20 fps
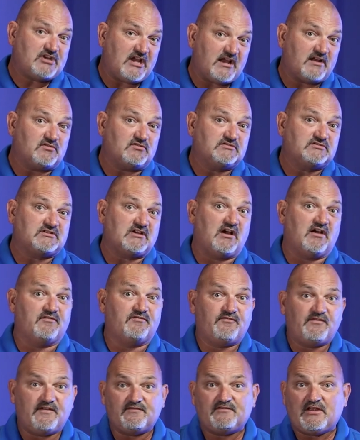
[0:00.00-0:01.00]
channels
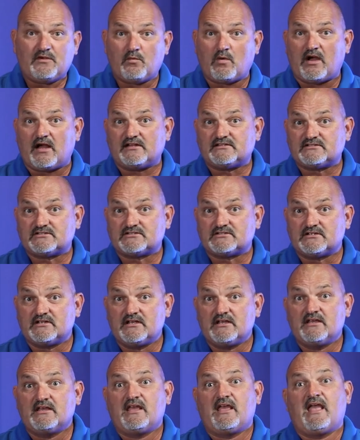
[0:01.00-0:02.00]
of 50 watts,
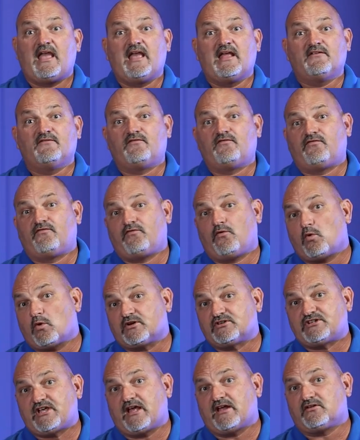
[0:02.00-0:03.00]
and
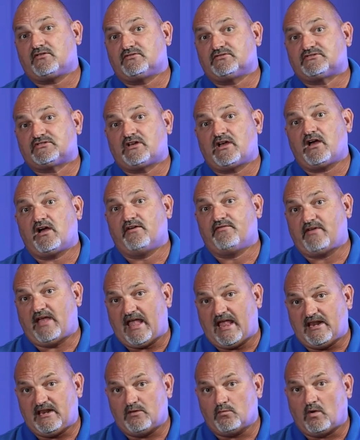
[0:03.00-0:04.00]
four channels of
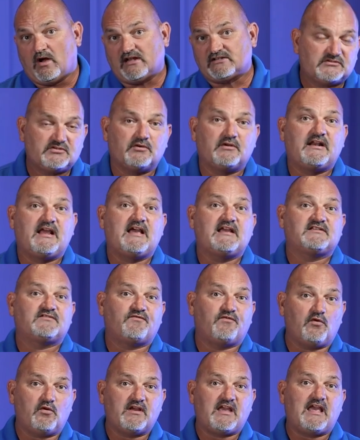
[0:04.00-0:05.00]
80 watts. So it has
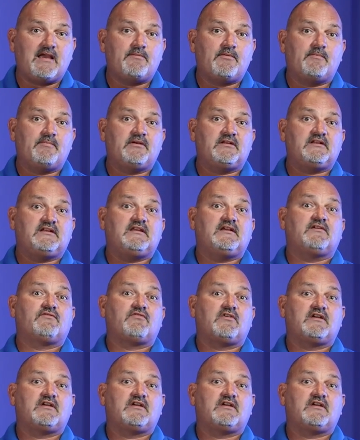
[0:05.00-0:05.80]
full capability of